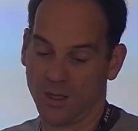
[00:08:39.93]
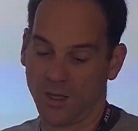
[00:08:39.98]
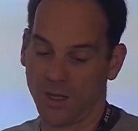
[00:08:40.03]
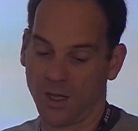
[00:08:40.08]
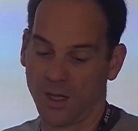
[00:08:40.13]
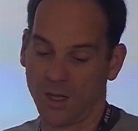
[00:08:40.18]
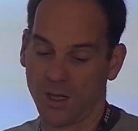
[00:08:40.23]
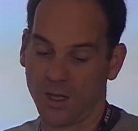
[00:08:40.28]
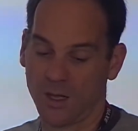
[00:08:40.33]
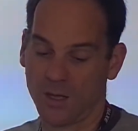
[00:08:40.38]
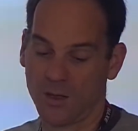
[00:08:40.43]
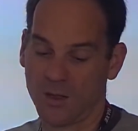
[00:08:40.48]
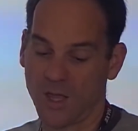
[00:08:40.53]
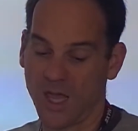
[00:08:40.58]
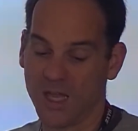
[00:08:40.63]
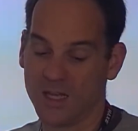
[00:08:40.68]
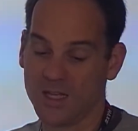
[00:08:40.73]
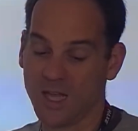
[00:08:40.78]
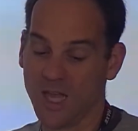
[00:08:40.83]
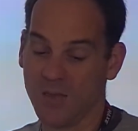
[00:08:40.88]

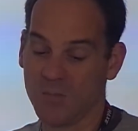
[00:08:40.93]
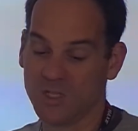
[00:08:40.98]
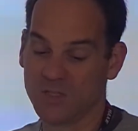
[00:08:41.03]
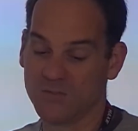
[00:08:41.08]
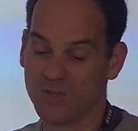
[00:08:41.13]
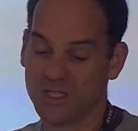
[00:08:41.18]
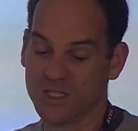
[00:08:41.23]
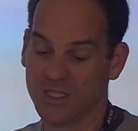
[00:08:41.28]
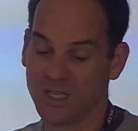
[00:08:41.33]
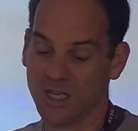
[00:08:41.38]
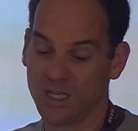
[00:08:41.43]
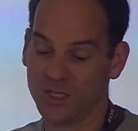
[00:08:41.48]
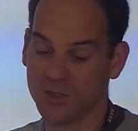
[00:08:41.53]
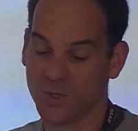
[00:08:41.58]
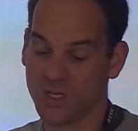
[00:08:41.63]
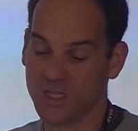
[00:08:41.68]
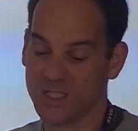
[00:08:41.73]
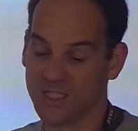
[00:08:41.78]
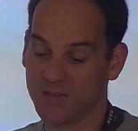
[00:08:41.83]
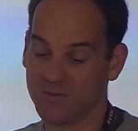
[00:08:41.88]
And MSVC
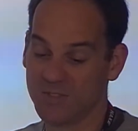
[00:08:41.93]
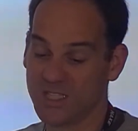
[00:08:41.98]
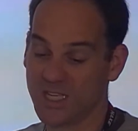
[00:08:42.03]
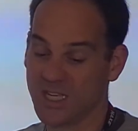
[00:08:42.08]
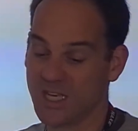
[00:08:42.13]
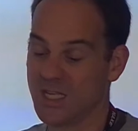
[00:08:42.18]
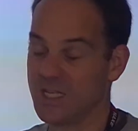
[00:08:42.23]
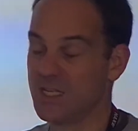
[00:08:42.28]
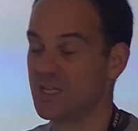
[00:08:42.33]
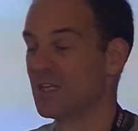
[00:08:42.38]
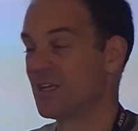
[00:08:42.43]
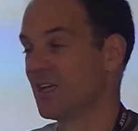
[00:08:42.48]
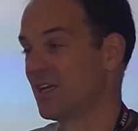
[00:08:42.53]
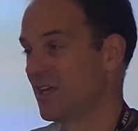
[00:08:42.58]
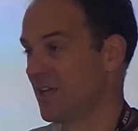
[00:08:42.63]
2017,